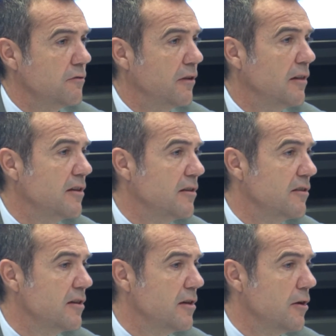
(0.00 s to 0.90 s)
certainly
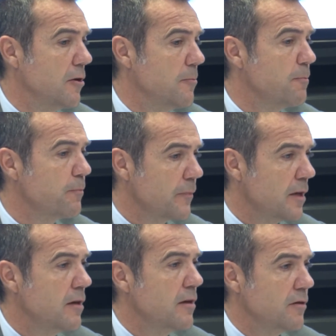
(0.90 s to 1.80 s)
in
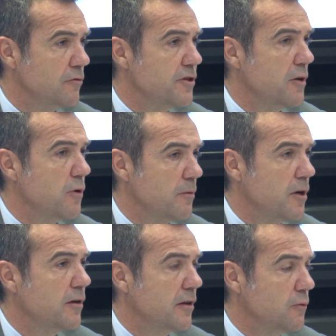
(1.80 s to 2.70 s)
the tier one
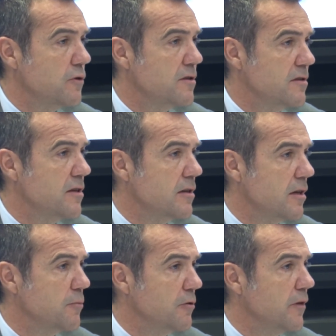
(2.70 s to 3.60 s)
market, we see
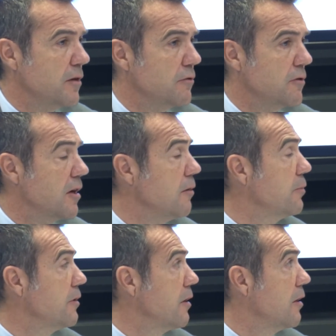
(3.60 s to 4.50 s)
capital value going
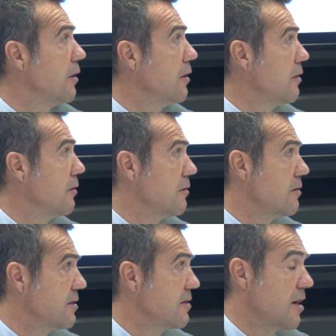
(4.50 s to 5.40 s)
up.
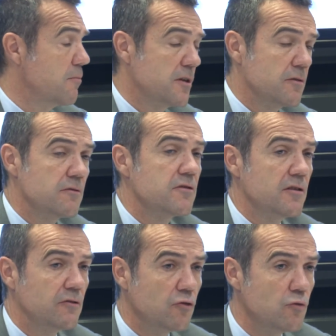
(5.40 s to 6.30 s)
Same in the
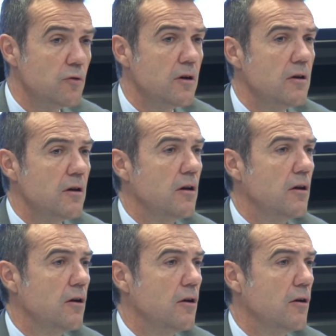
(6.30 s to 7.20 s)
tier two.
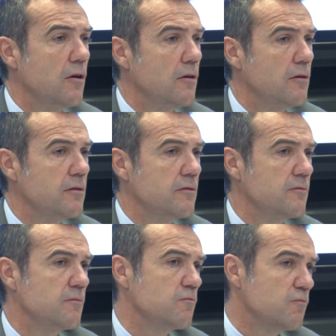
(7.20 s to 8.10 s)

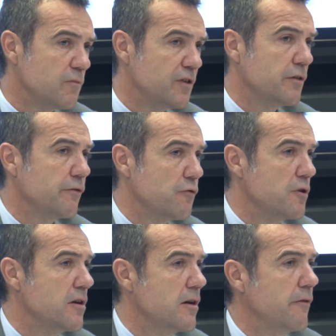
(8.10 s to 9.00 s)
In tier
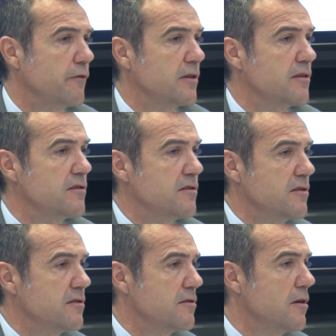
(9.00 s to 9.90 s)
three, I think this
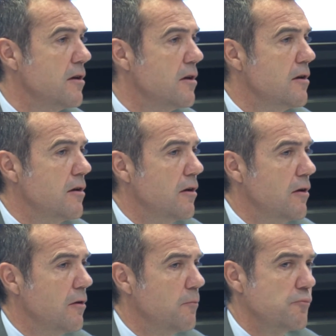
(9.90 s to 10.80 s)
is,
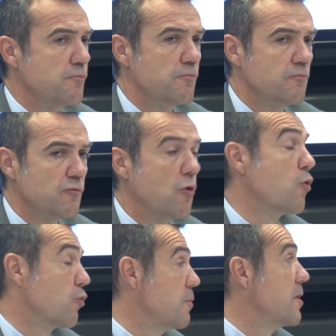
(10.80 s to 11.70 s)

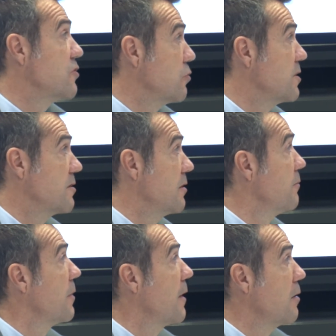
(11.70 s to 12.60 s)
or remains to be
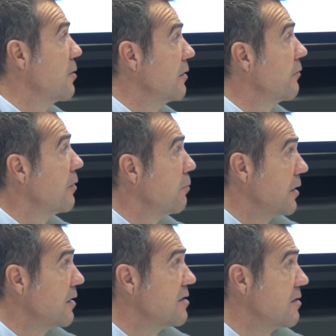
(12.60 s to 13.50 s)
seen, I believe.
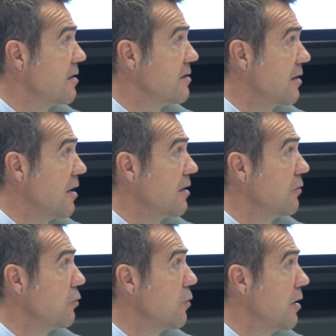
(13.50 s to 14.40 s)
But it's clearly
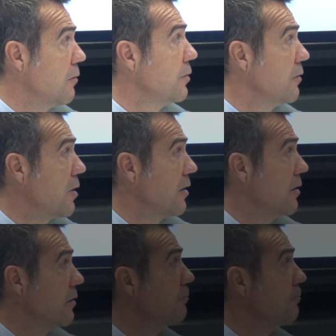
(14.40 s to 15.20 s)
on the way up right now.